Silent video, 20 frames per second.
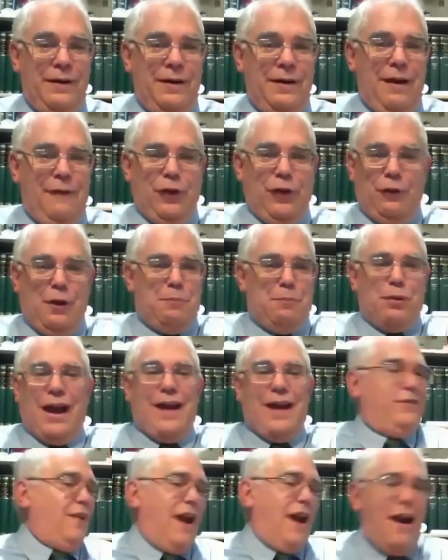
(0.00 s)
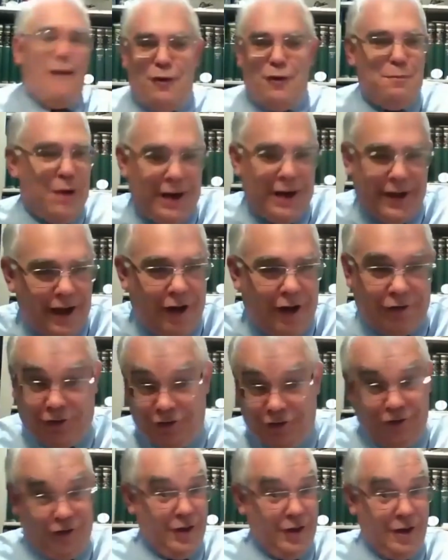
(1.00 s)
If it applies to everybody else,
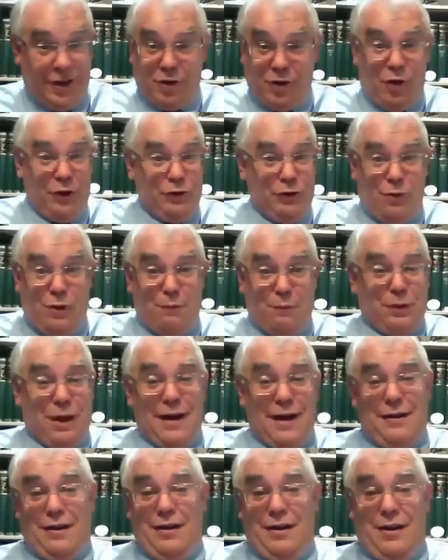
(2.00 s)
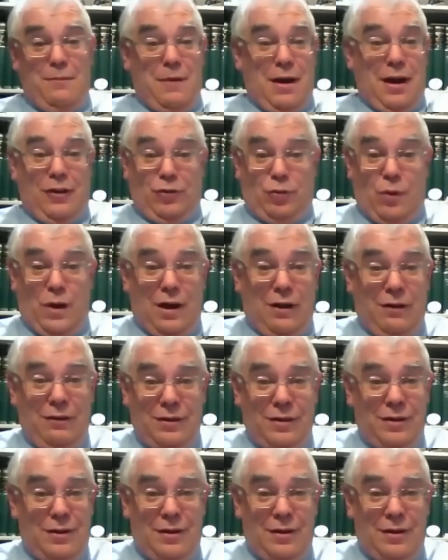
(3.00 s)
isn't it going to apply to him as well?